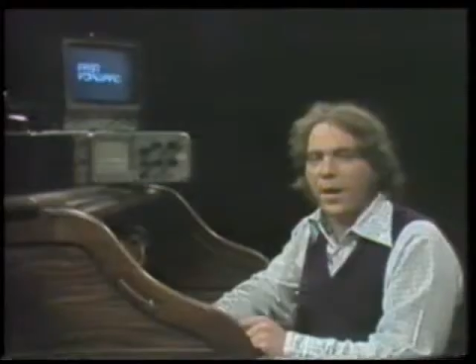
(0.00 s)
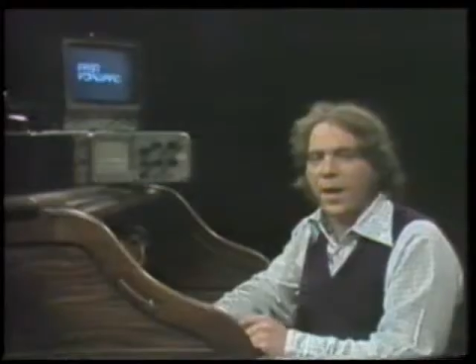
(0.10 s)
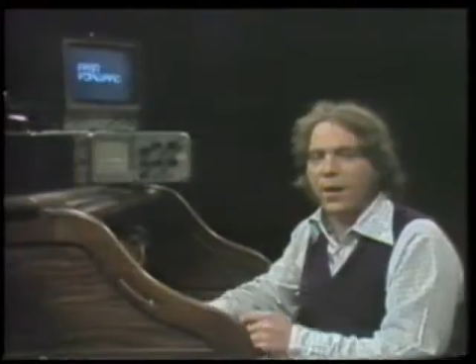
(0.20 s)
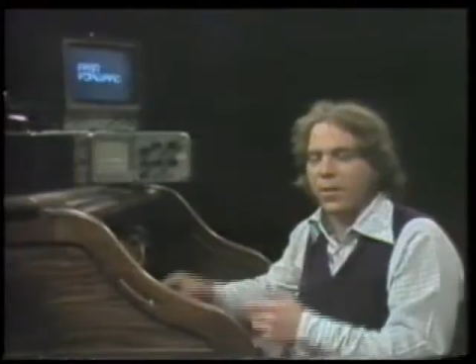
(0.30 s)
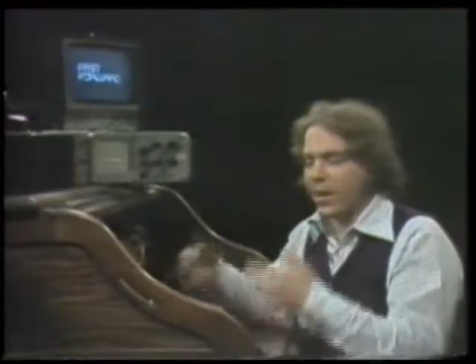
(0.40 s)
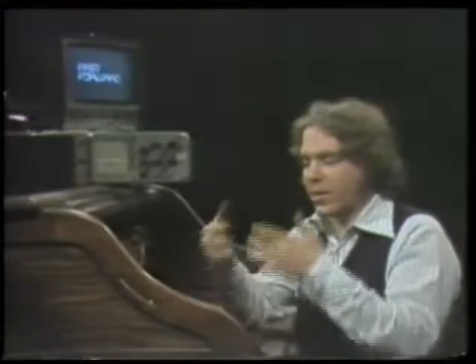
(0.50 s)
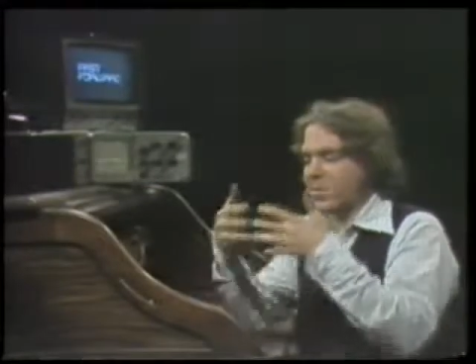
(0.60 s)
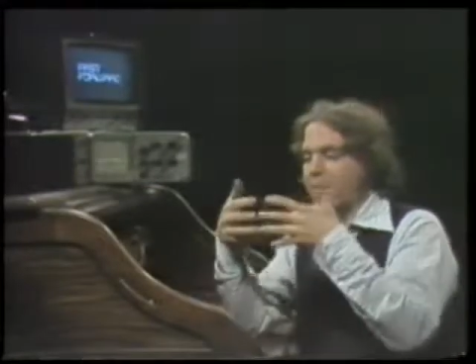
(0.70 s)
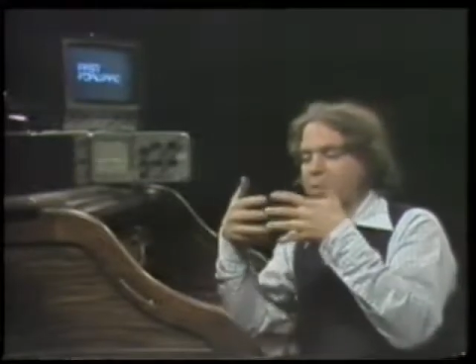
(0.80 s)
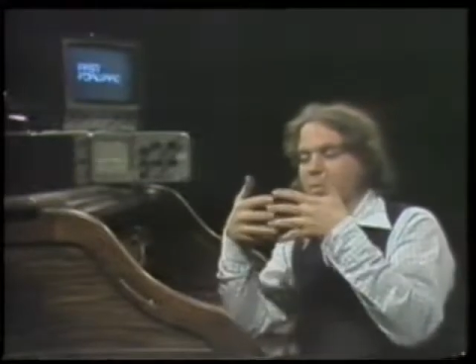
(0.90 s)

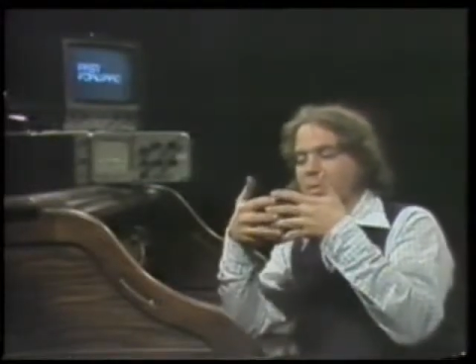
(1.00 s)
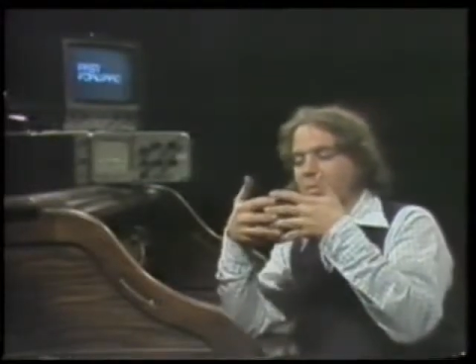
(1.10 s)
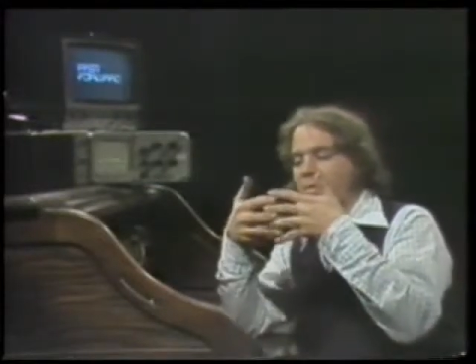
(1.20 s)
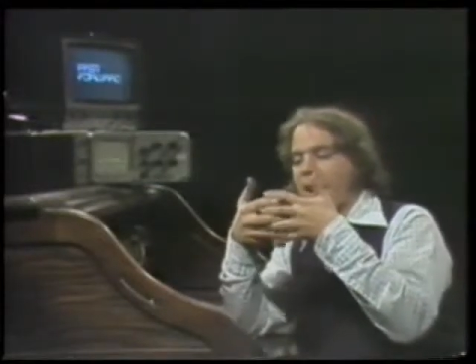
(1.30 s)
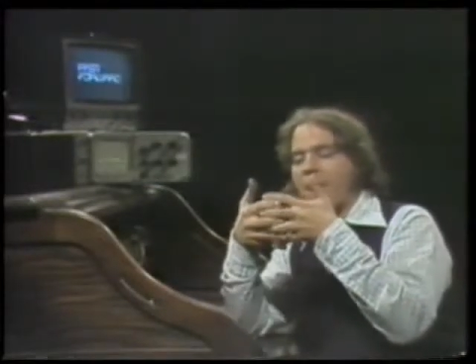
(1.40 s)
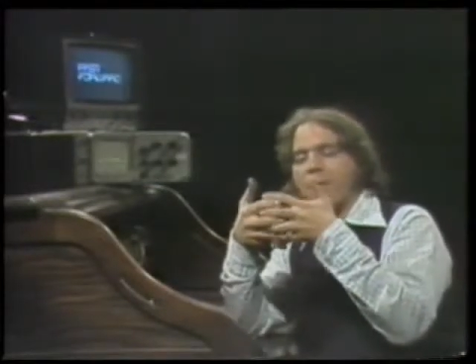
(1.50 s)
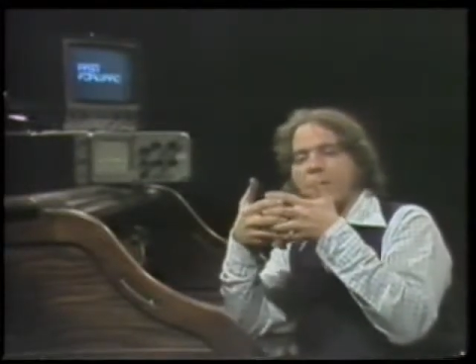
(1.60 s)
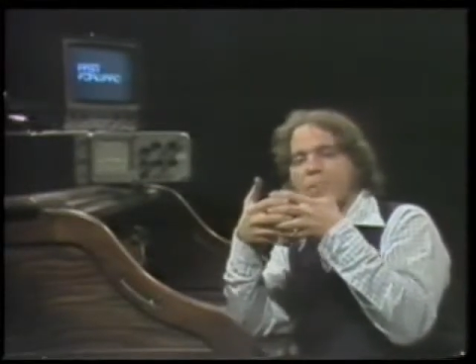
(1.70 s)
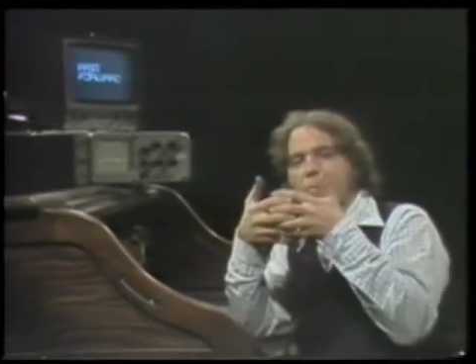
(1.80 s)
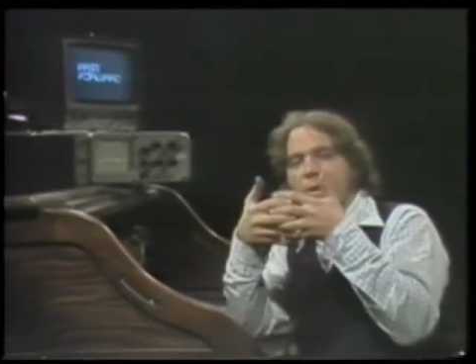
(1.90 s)
interlaced picture with
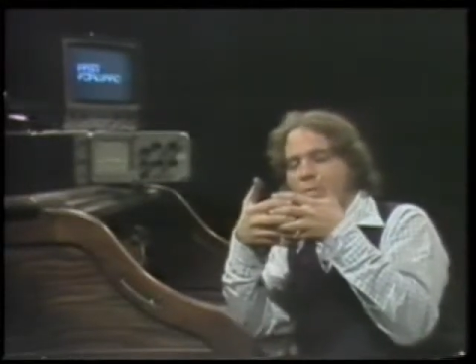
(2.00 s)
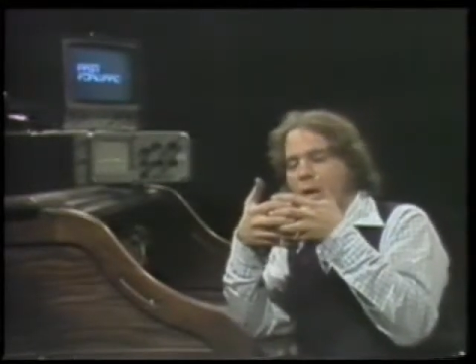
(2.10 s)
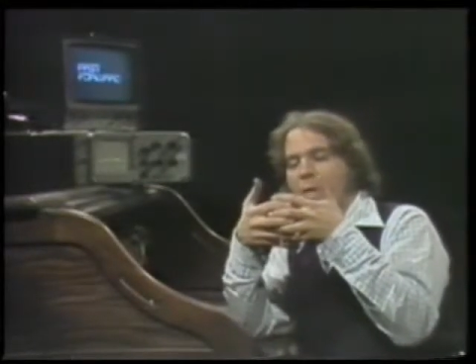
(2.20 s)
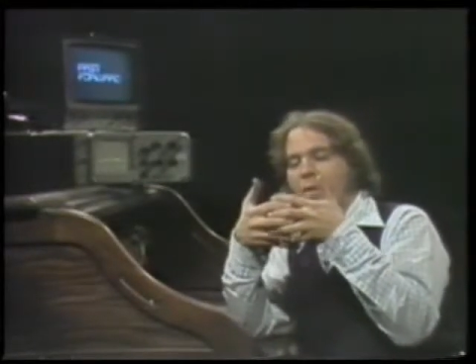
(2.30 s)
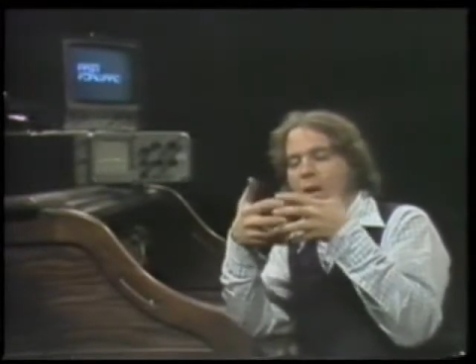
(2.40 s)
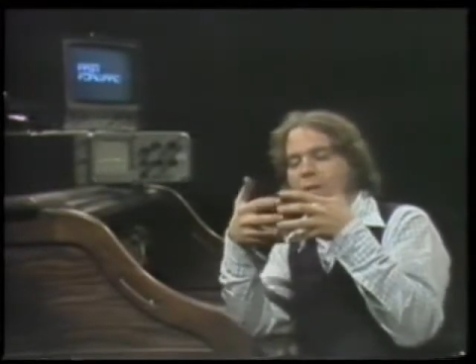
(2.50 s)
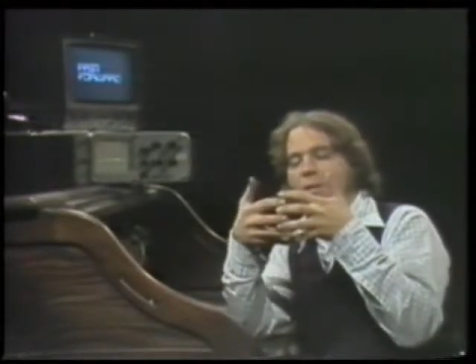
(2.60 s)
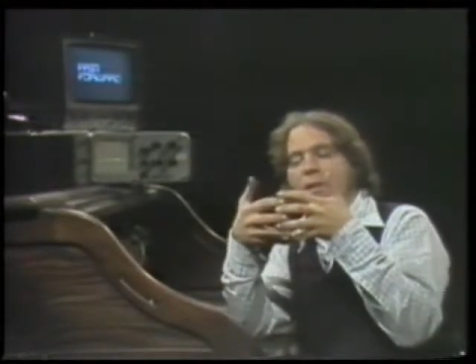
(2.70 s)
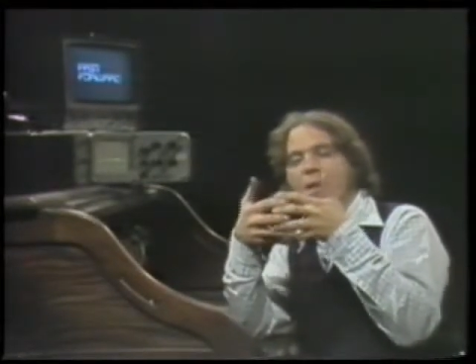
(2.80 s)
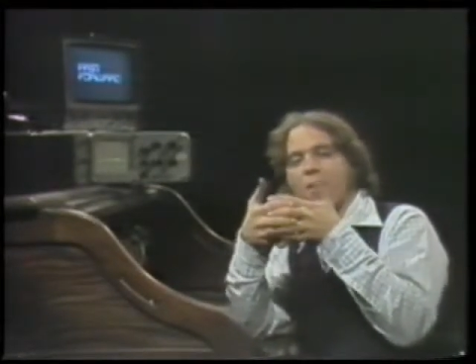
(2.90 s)
525 lines
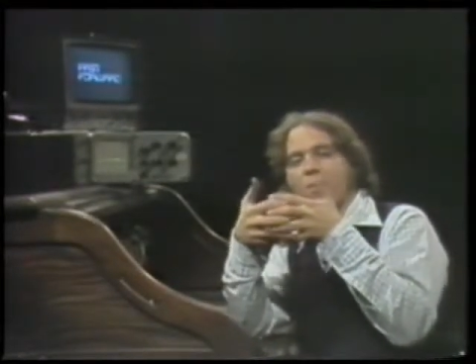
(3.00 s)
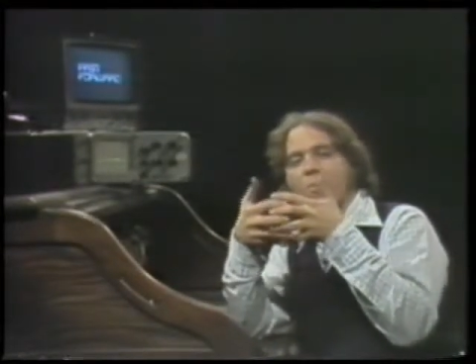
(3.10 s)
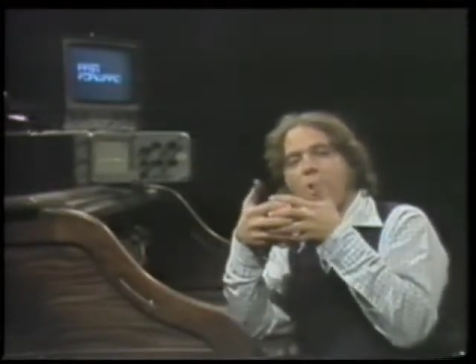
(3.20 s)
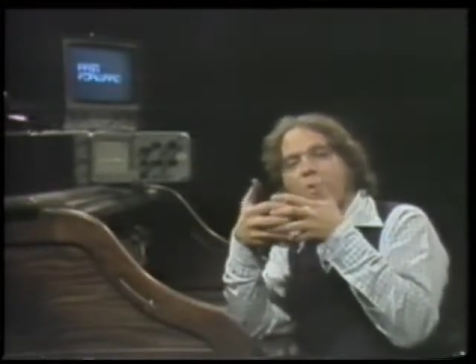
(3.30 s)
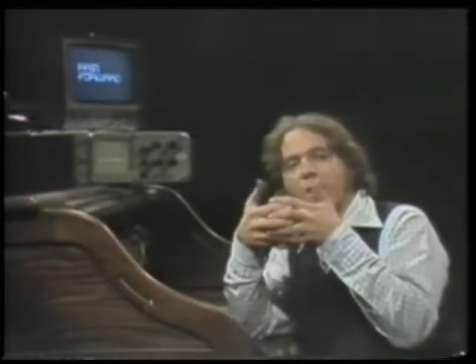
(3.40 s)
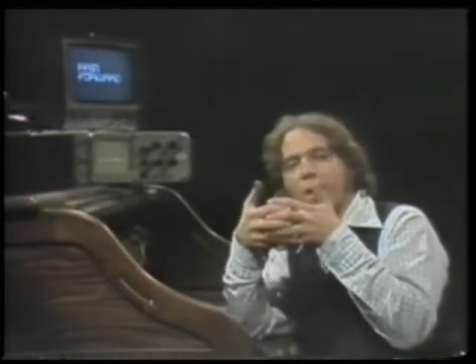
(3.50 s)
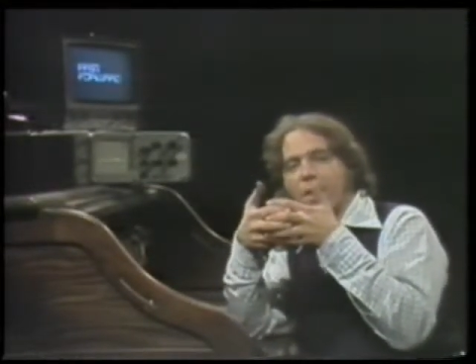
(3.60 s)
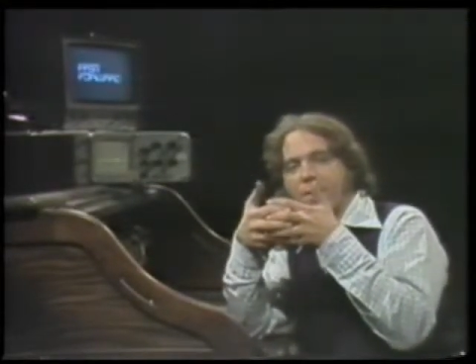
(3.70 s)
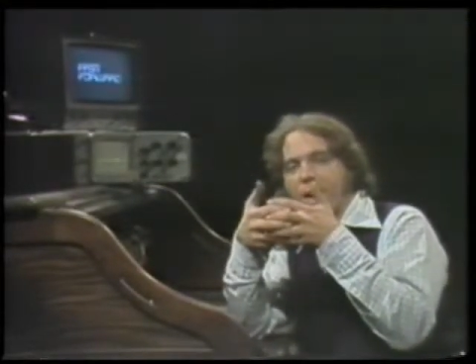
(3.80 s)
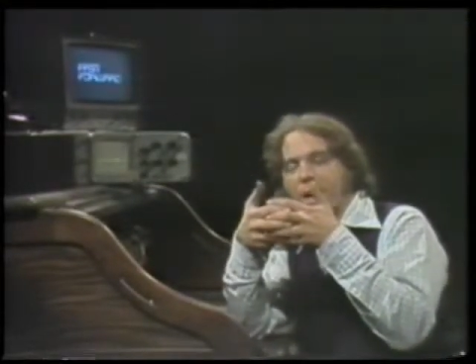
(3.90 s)
interwoven
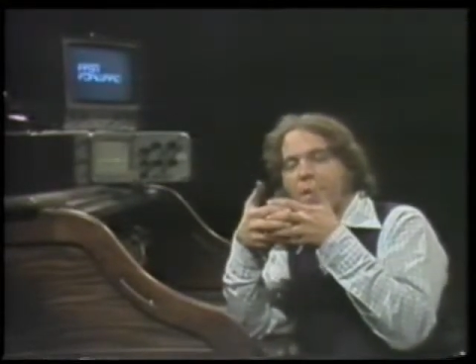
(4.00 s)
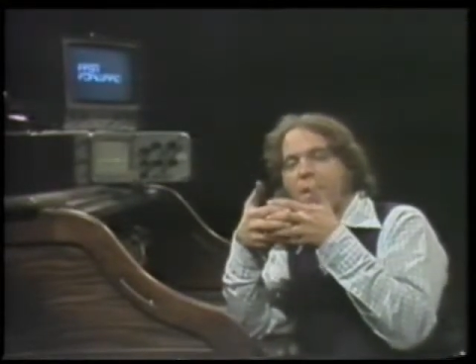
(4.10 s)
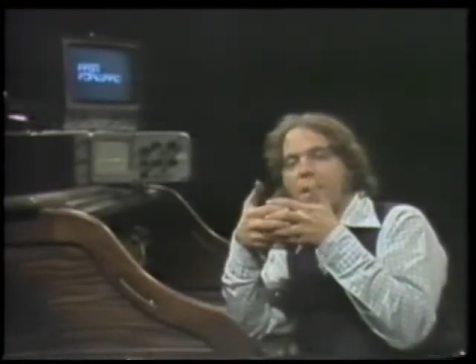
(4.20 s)
like that,